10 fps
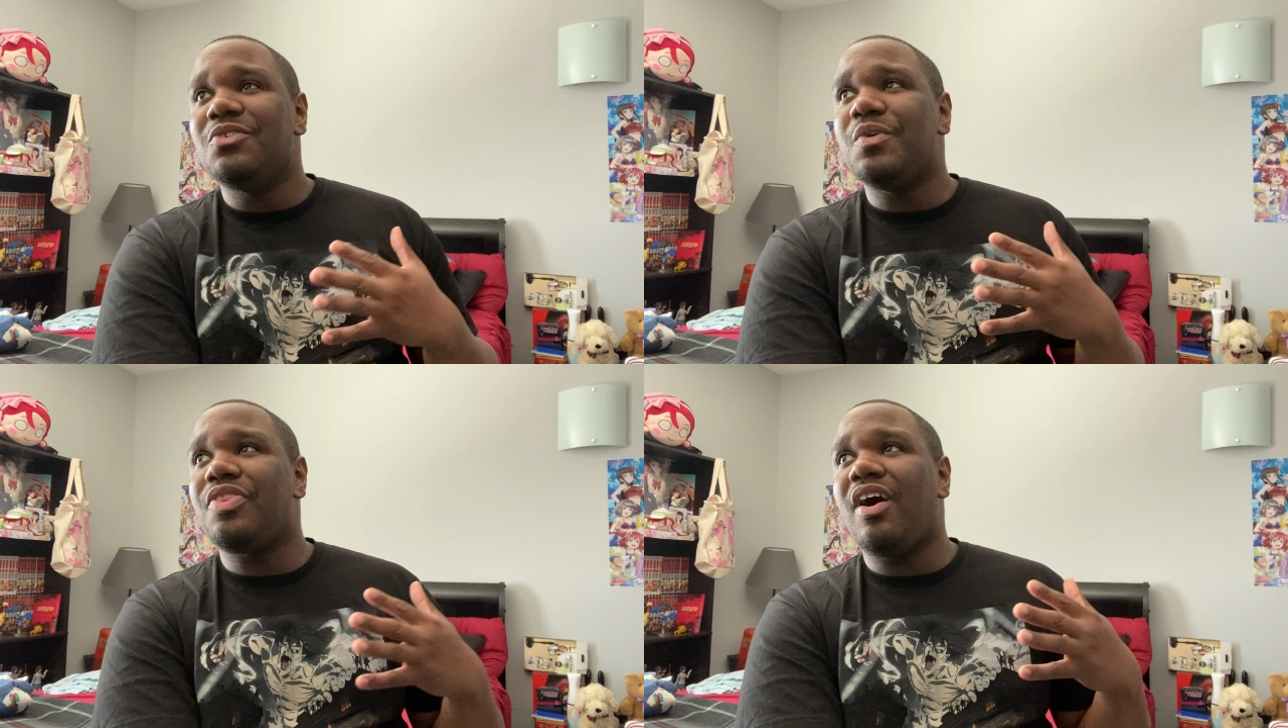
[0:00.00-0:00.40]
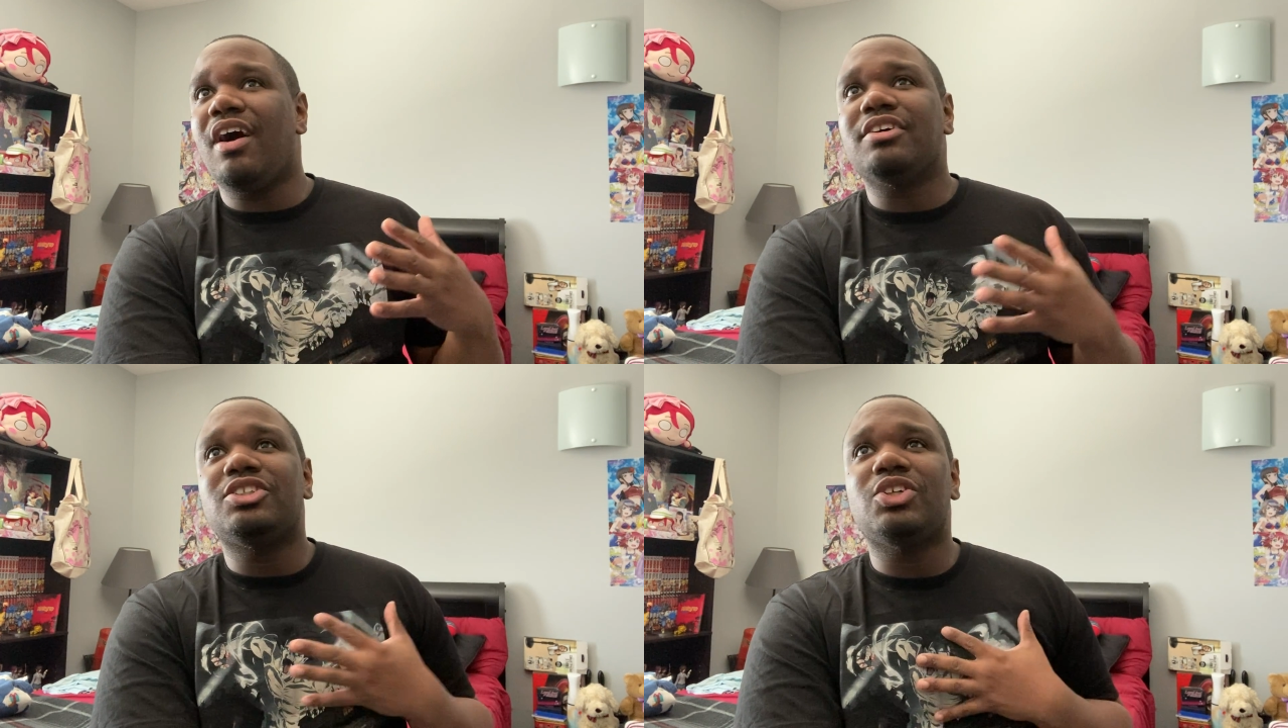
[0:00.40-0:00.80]
with
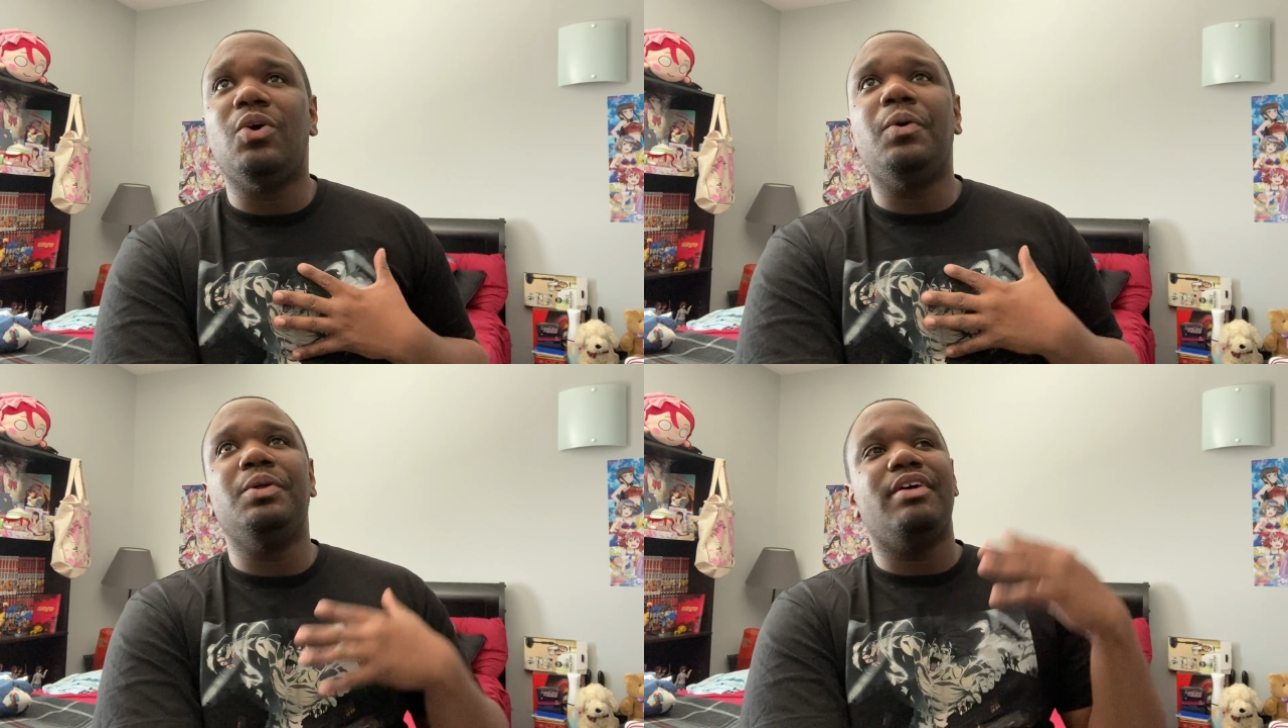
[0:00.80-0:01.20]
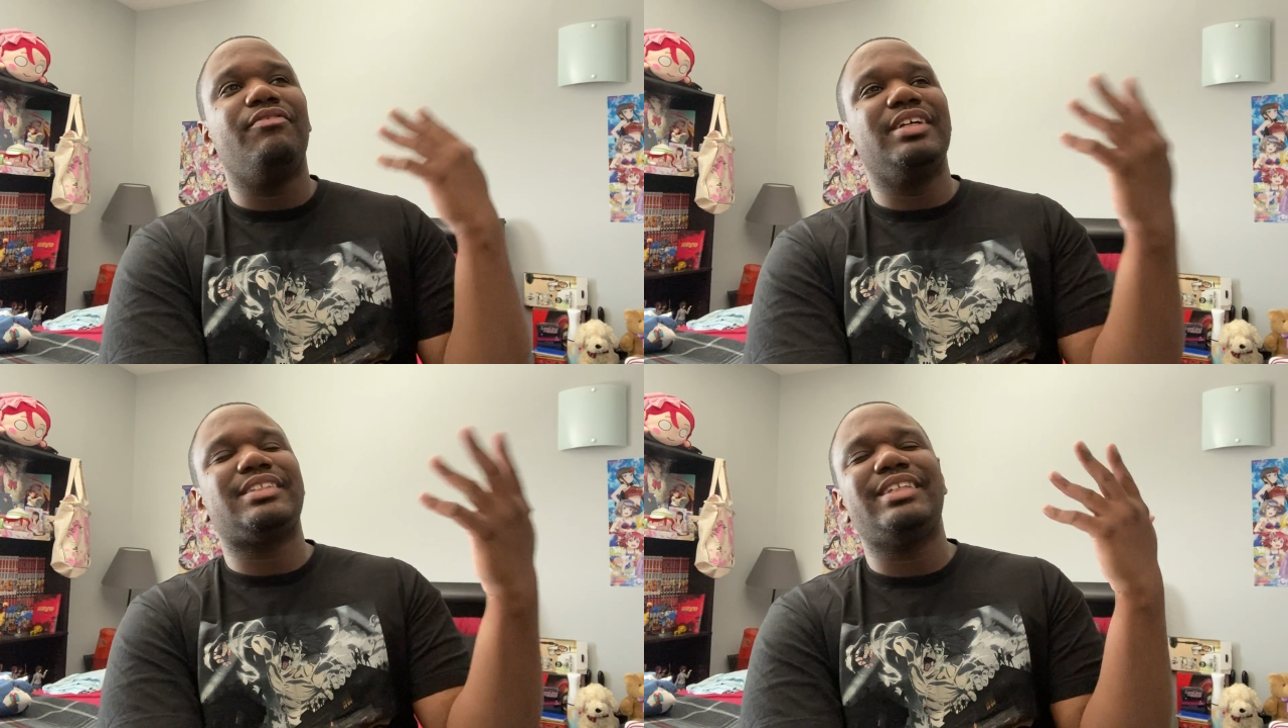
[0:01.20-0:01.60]
our soul
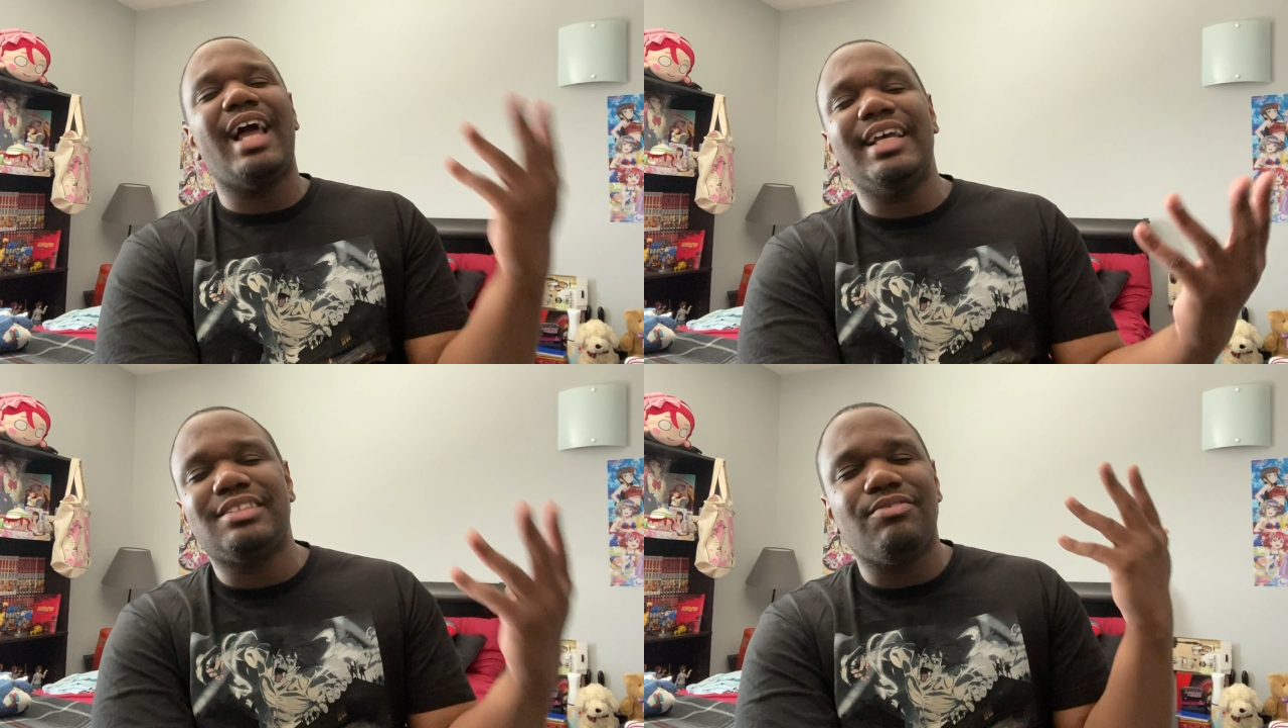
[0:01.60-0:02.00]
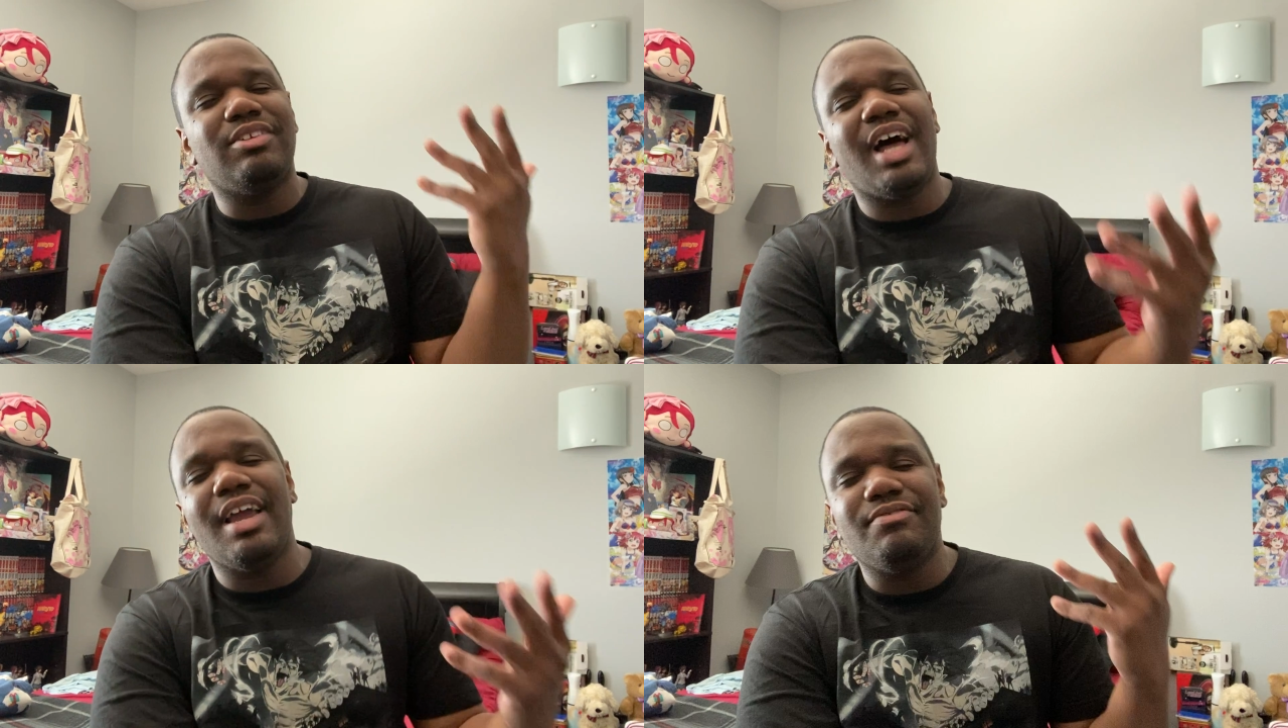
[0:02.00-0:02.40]
of this slice of
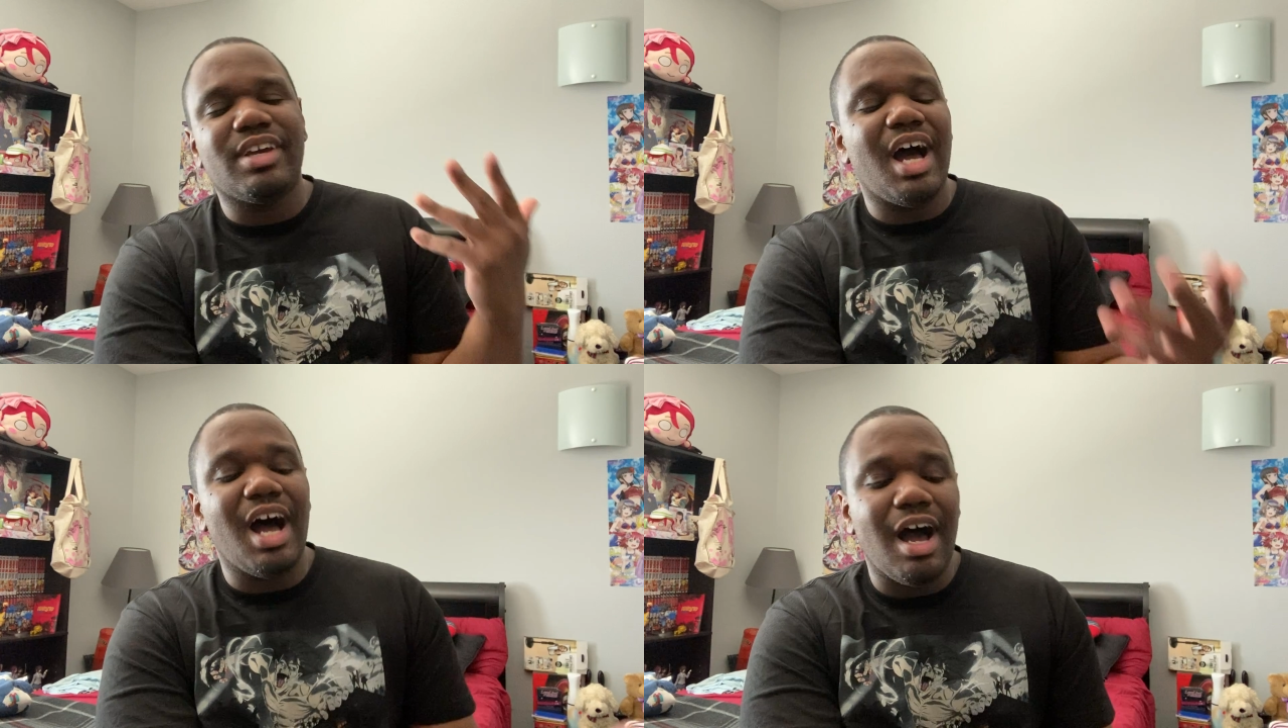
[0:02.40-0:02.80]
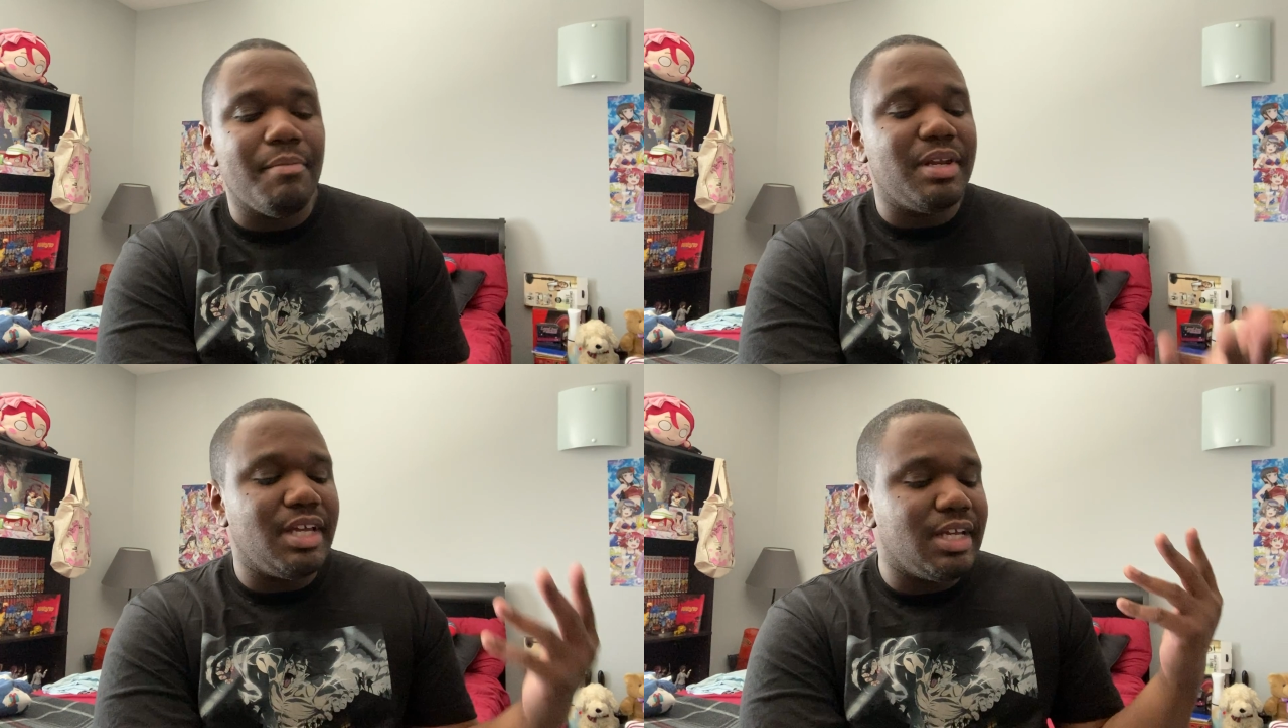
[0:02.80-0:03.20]
life
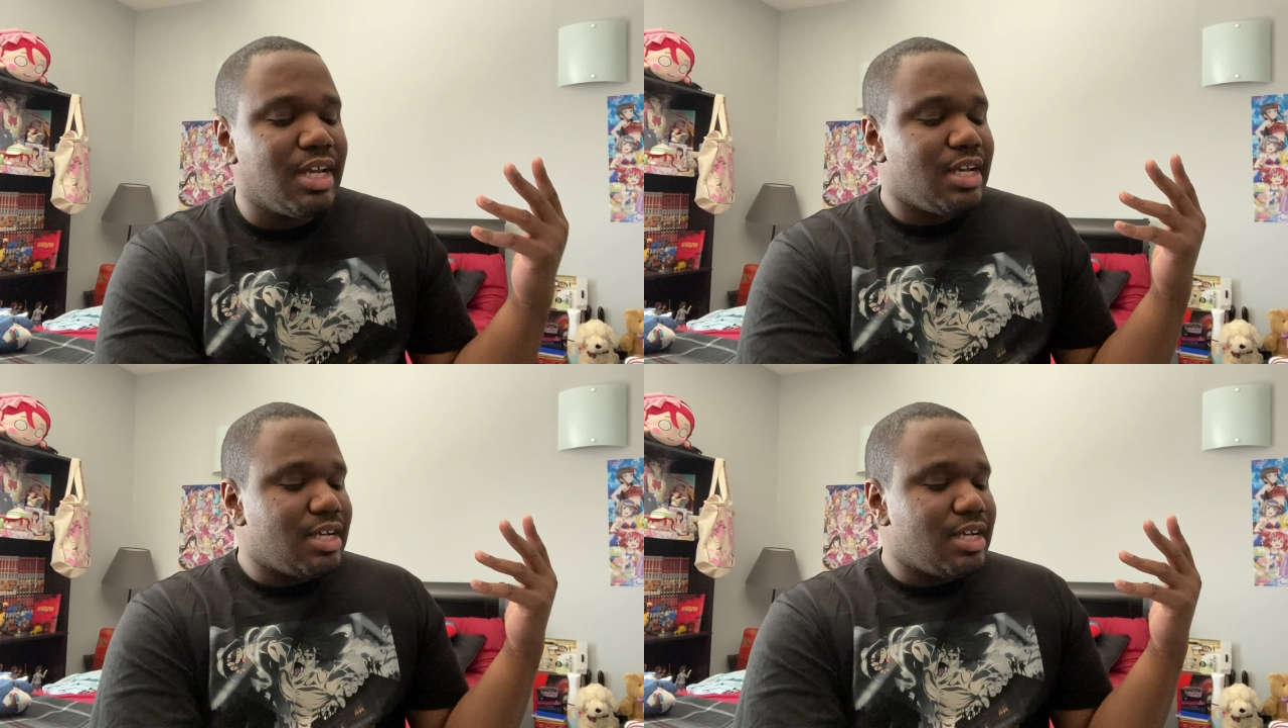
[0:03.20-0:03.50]
comedy.